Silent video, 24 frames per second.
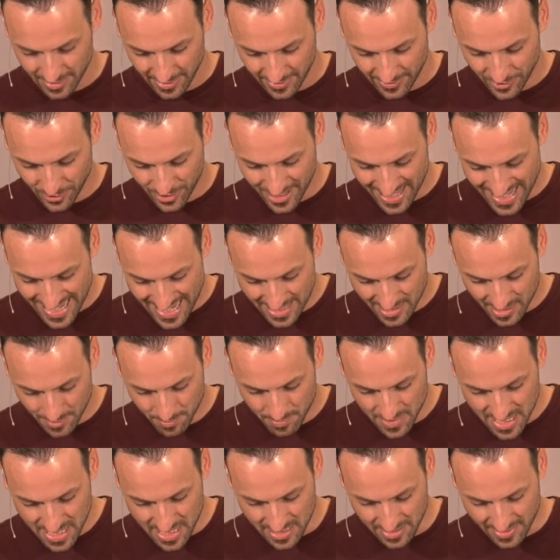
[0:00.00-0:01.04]
They're to eat the
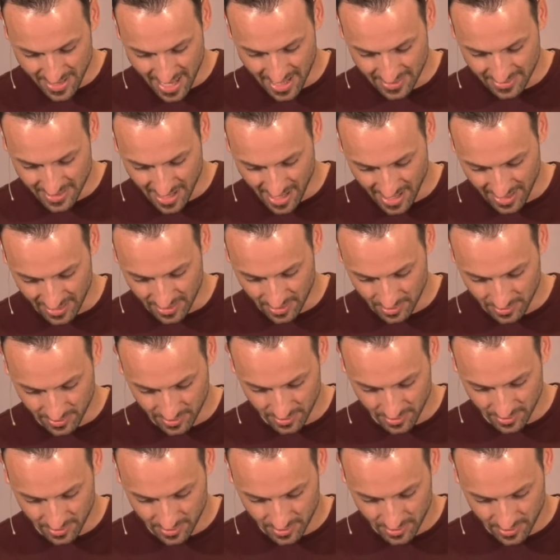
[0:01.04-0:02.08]
meat that night,
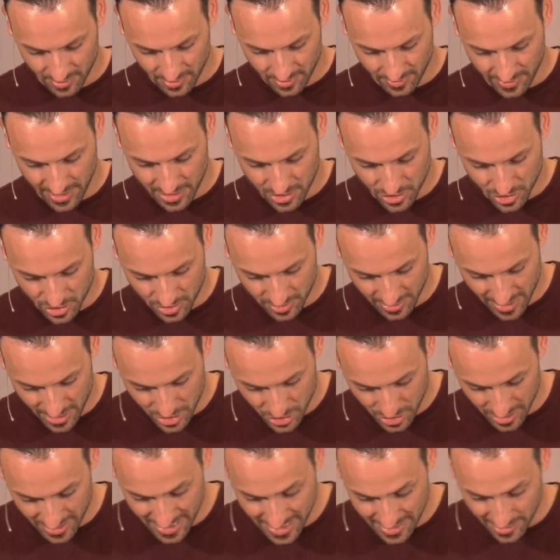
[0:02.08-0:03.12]
and they
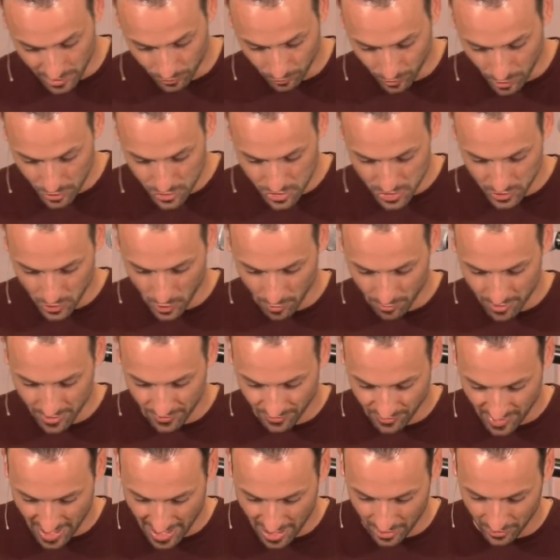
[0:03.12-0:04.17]
should eat it roasted over the
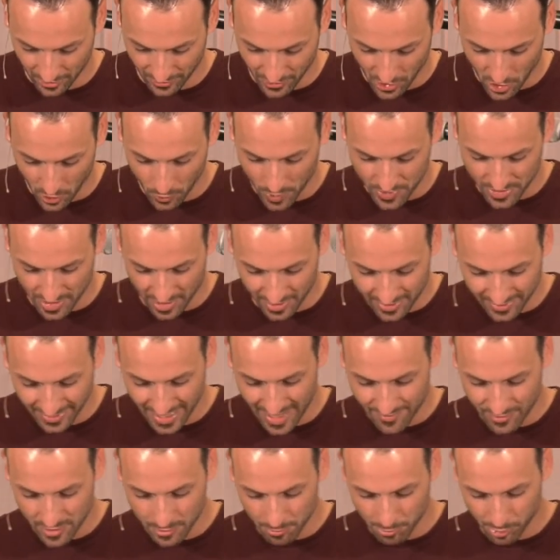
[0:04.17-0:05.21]
fire along with
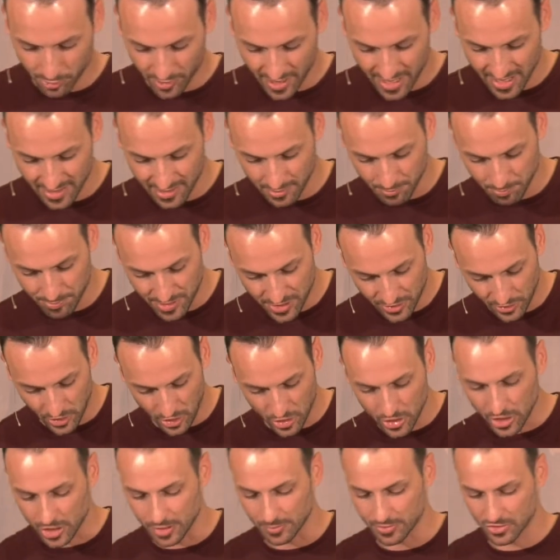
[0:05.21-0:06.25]
unleavened bread and bitter
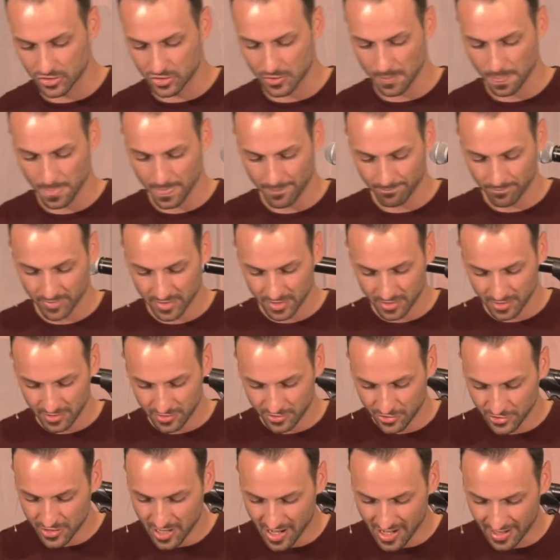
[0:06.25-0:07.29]
herbs.
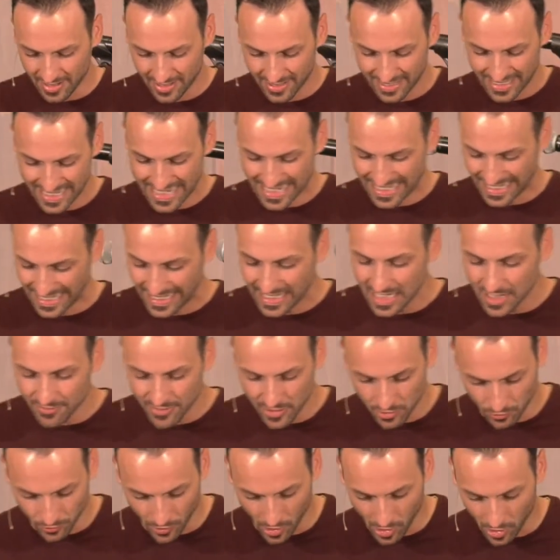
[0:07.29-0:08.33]
Do not eat any of
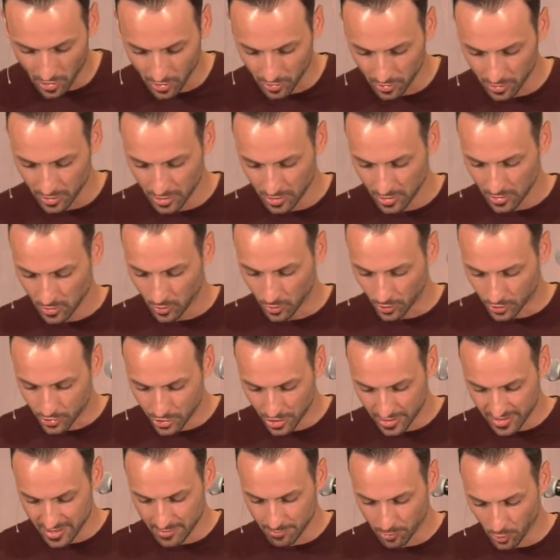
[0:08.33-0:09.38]
it raw or
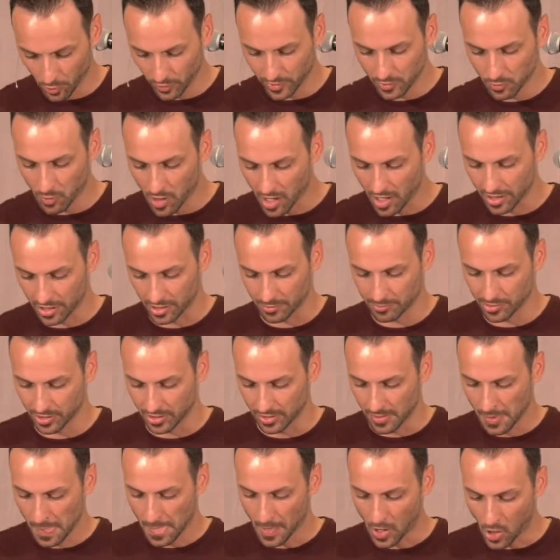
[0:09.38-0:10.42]
cooked in boiling water,
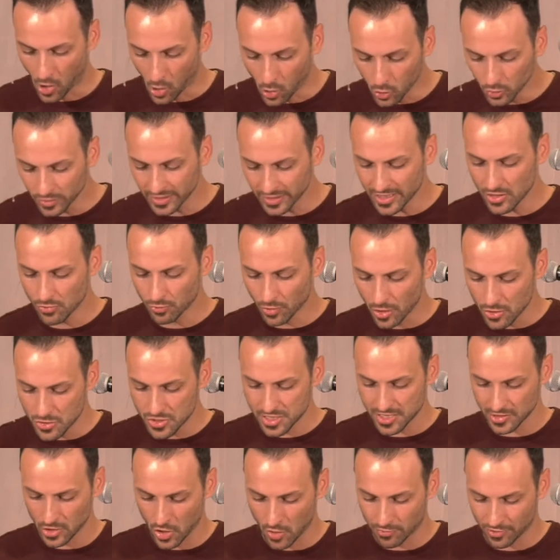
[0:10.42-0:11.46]
but only
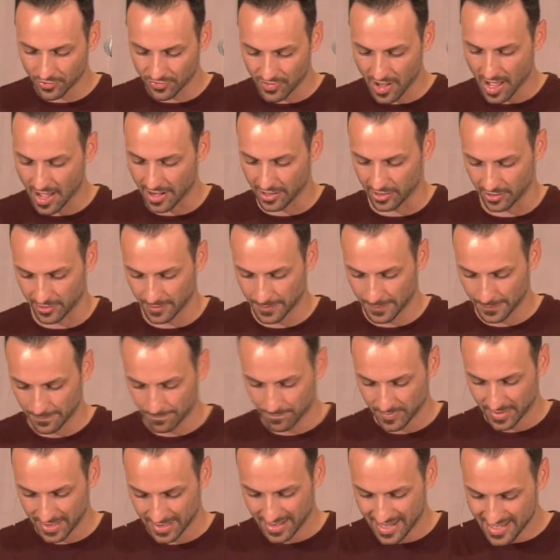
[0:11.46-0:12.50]
roasted over fire,
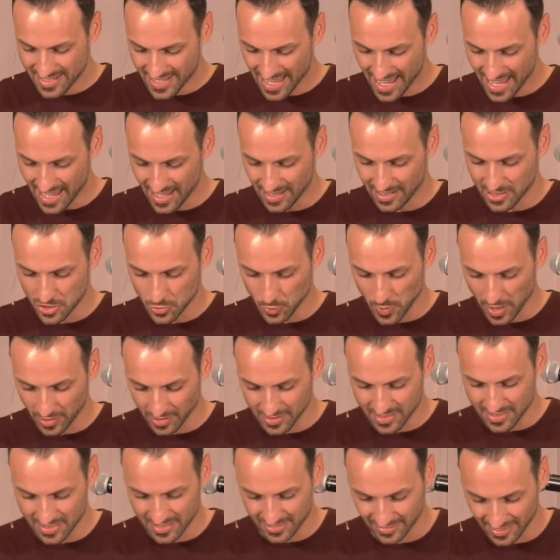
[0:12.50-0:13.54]
its head as well
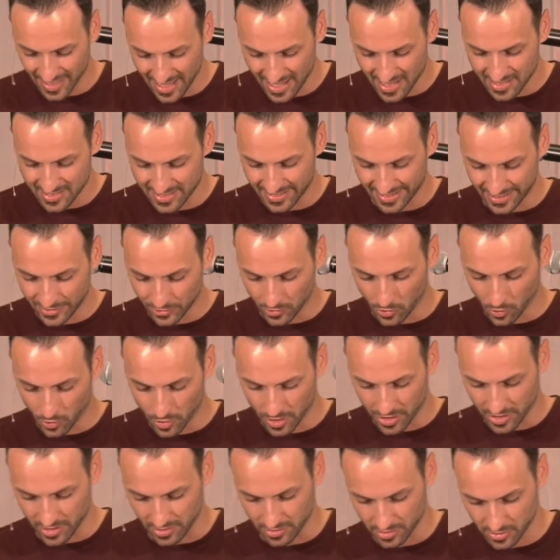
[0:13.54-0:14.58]
as its legs and inner
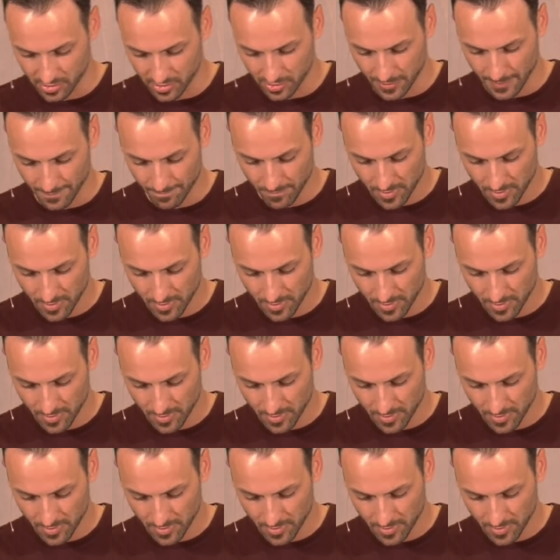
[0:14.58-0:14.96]
organs.